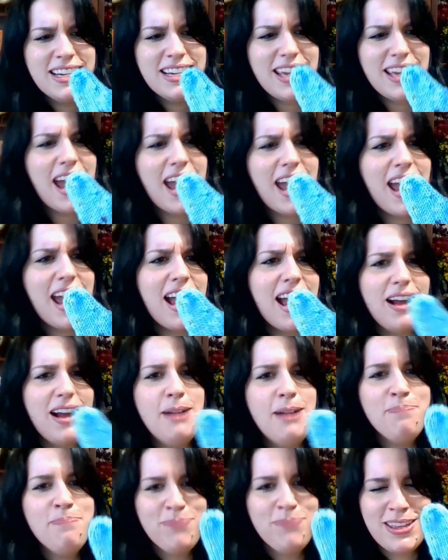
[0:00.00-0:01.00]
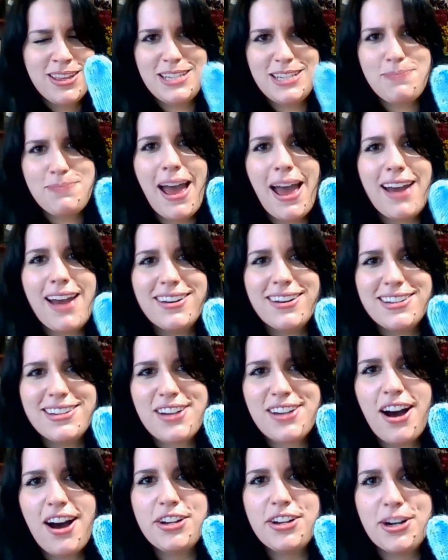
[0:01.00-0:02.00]
Yeah! This pattern
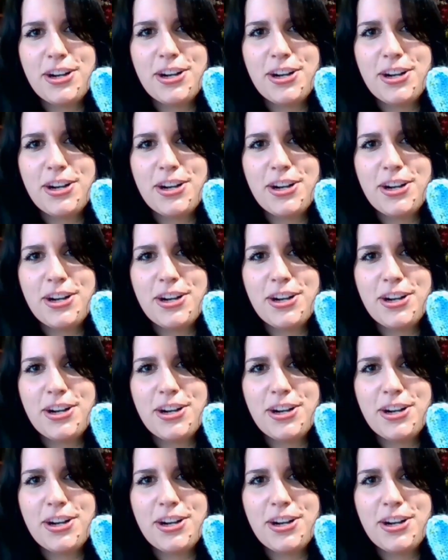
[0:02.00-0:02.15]
is called